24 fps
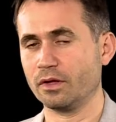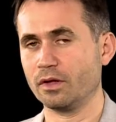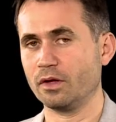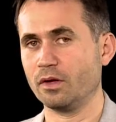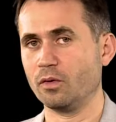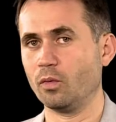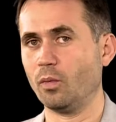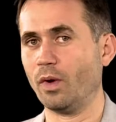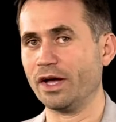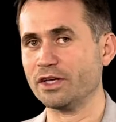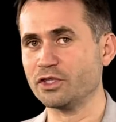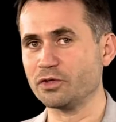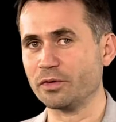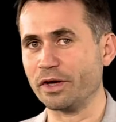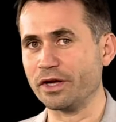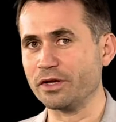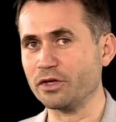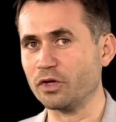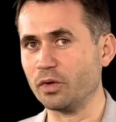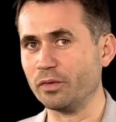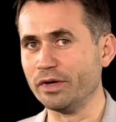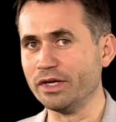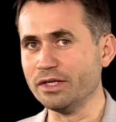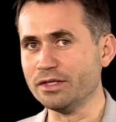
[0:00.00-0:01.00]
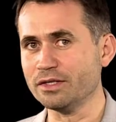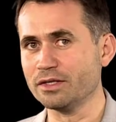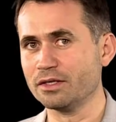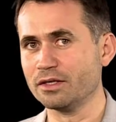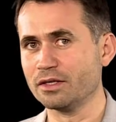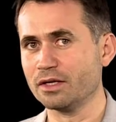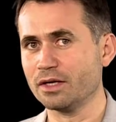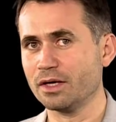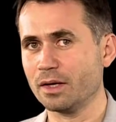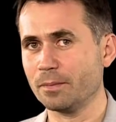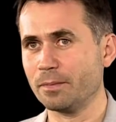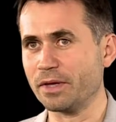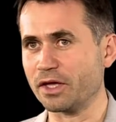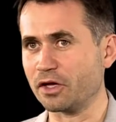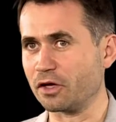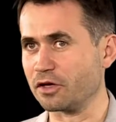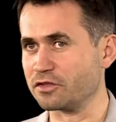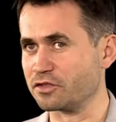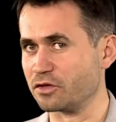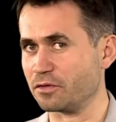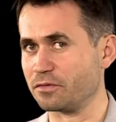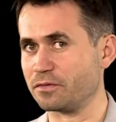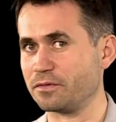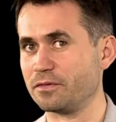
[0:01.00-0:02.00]
Why do I know it? Because
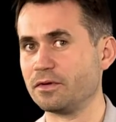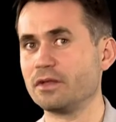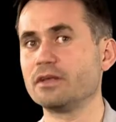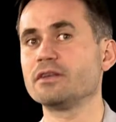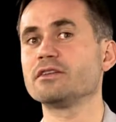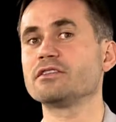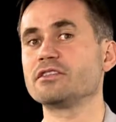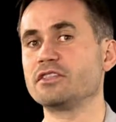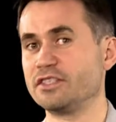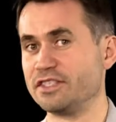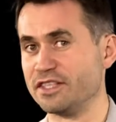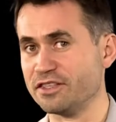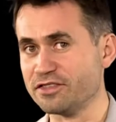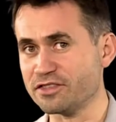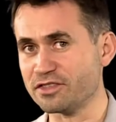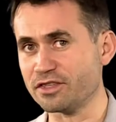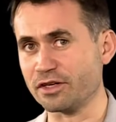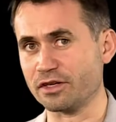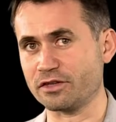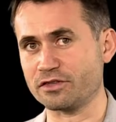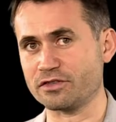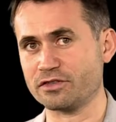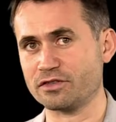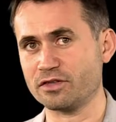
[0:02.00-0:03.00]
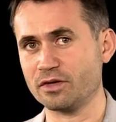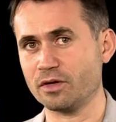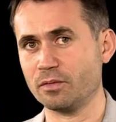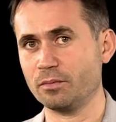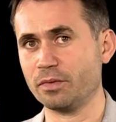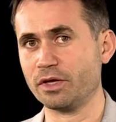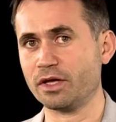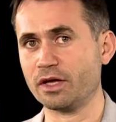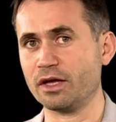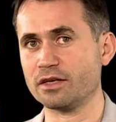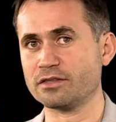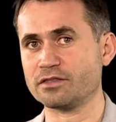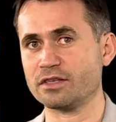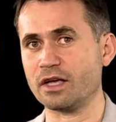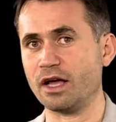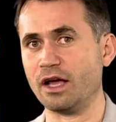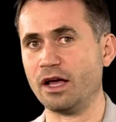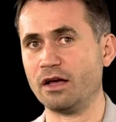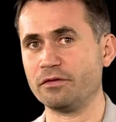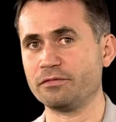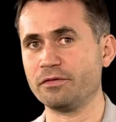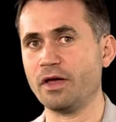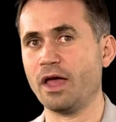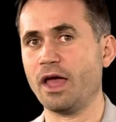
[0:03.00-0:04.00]
of statistics, because
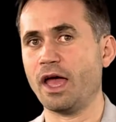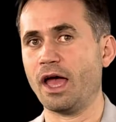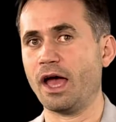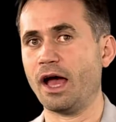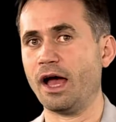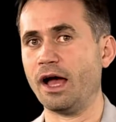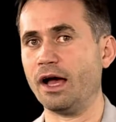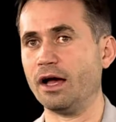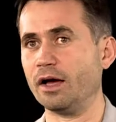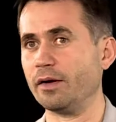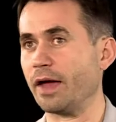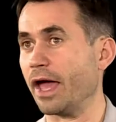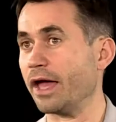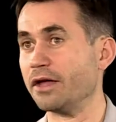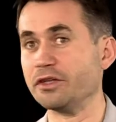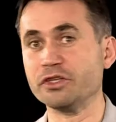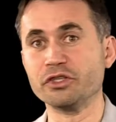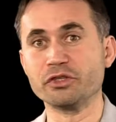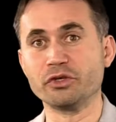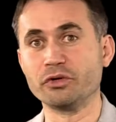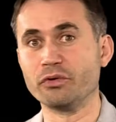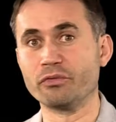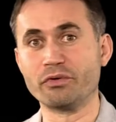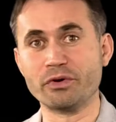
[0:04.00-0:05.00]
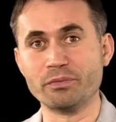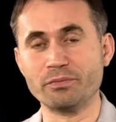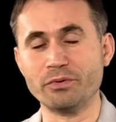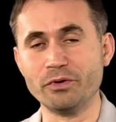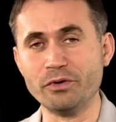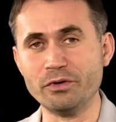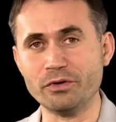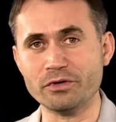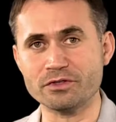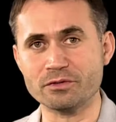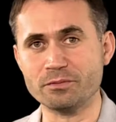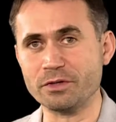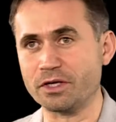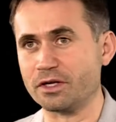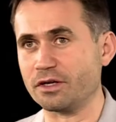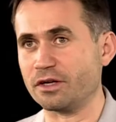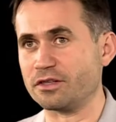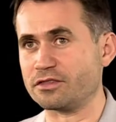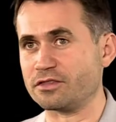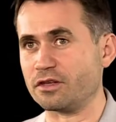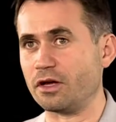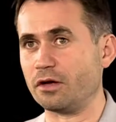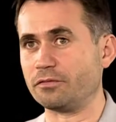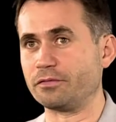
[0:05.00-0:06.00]
of annual reports,
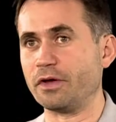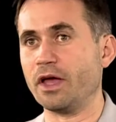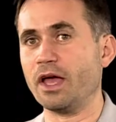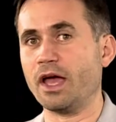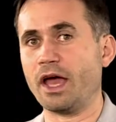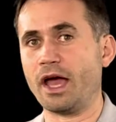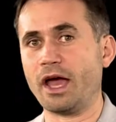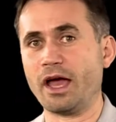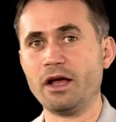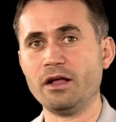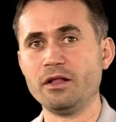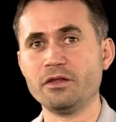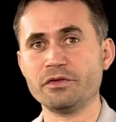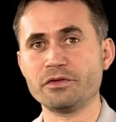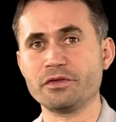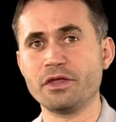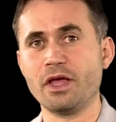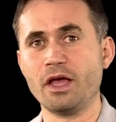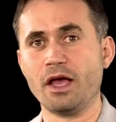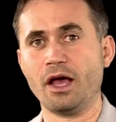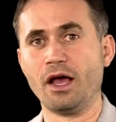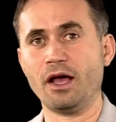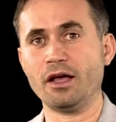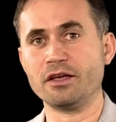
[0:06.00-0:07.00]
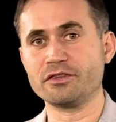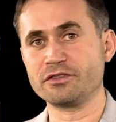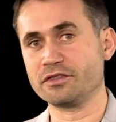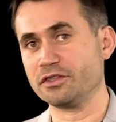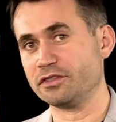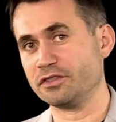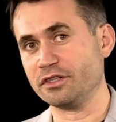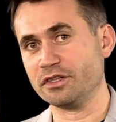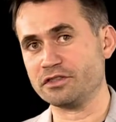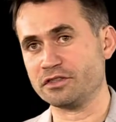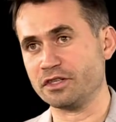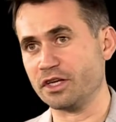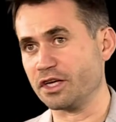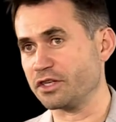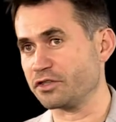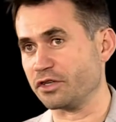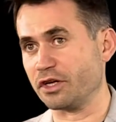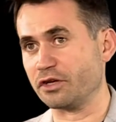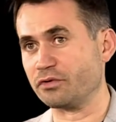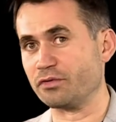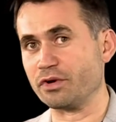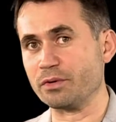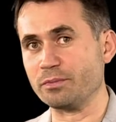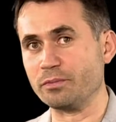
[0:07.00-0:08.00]
because of health statistics
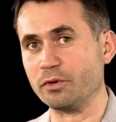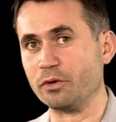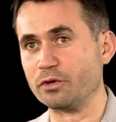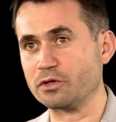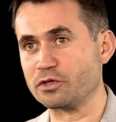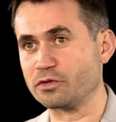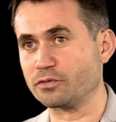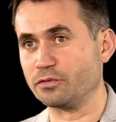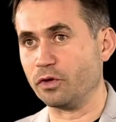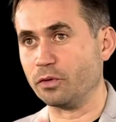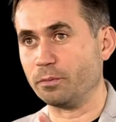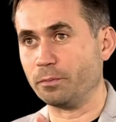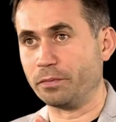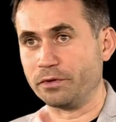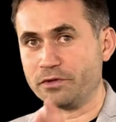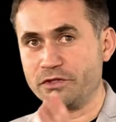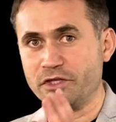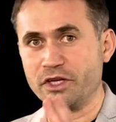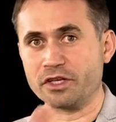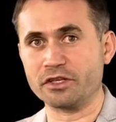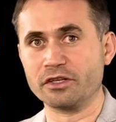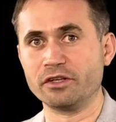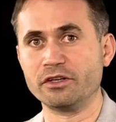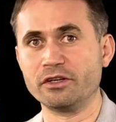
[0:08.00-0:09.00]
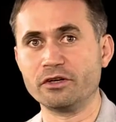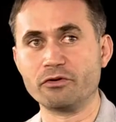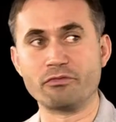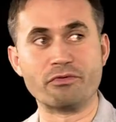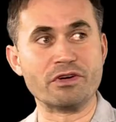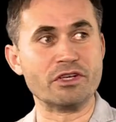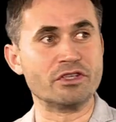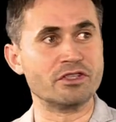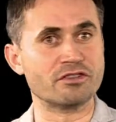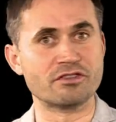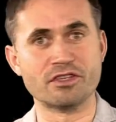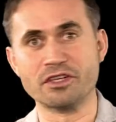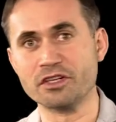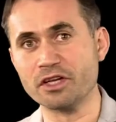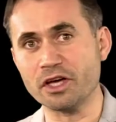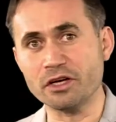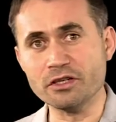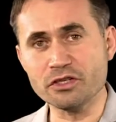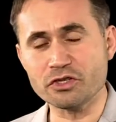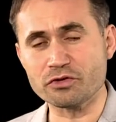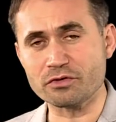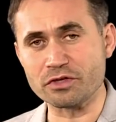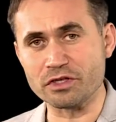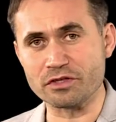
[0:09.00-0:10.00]
and reports for particular regions and
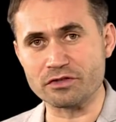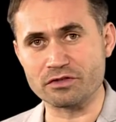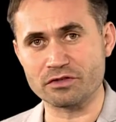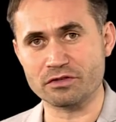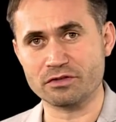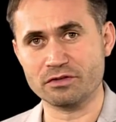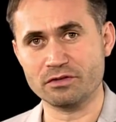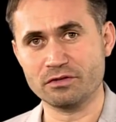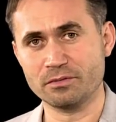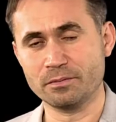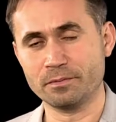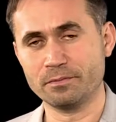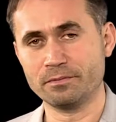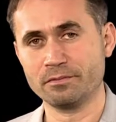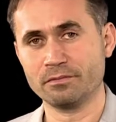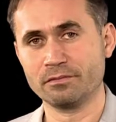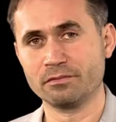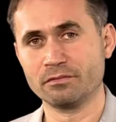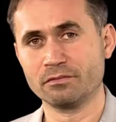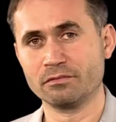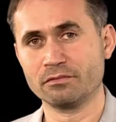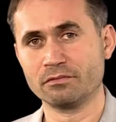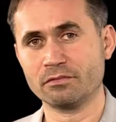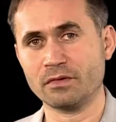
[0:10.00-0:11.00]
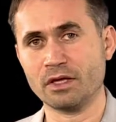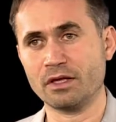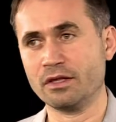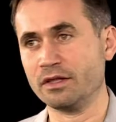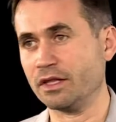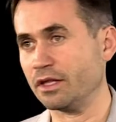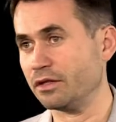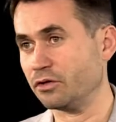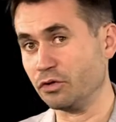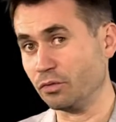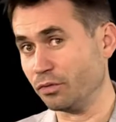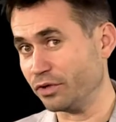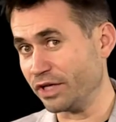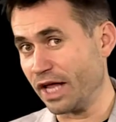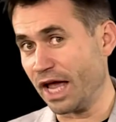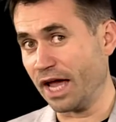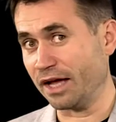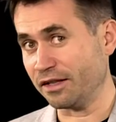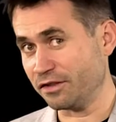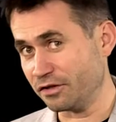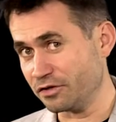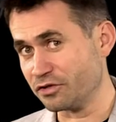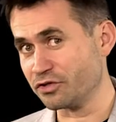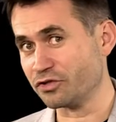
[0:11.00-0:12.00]
countries. And then you would
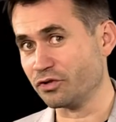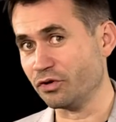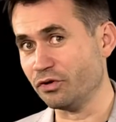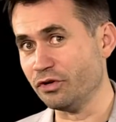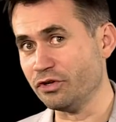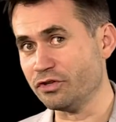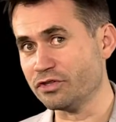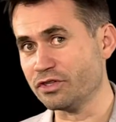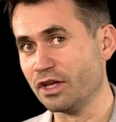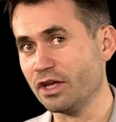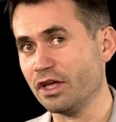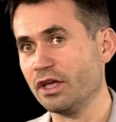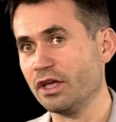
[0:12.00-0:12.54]
add the source.